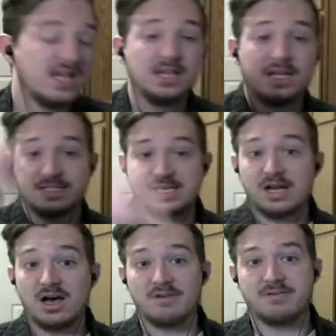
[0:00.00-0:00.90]
Let's head
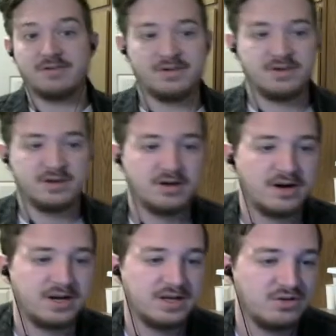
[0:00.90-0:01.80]
off.
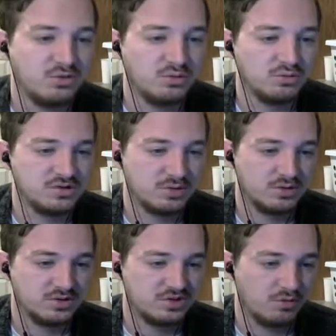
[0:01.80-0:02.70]
Alright, to
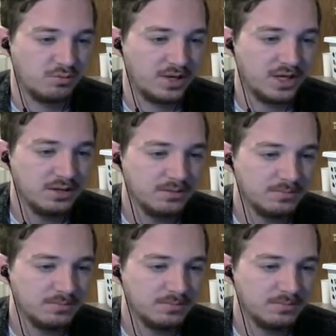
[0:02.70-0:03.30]
Zora's domain.